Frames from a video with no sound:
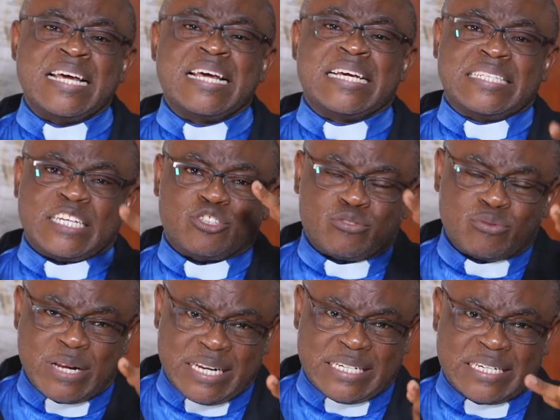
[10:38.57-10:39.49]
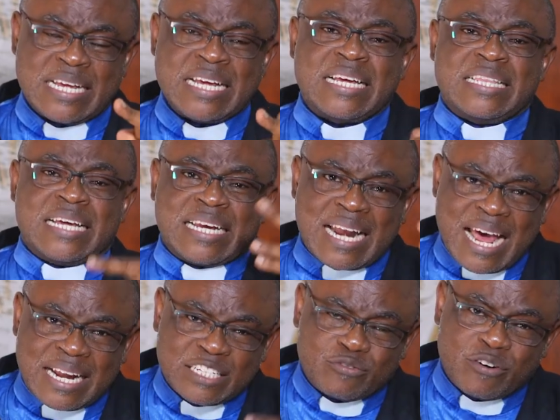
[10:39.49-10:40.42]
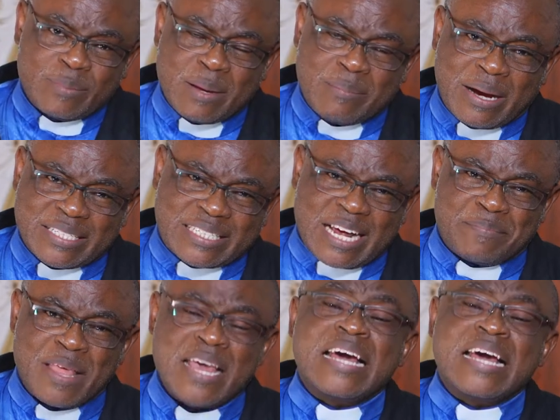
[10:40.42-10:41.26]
is a student that learns from the master,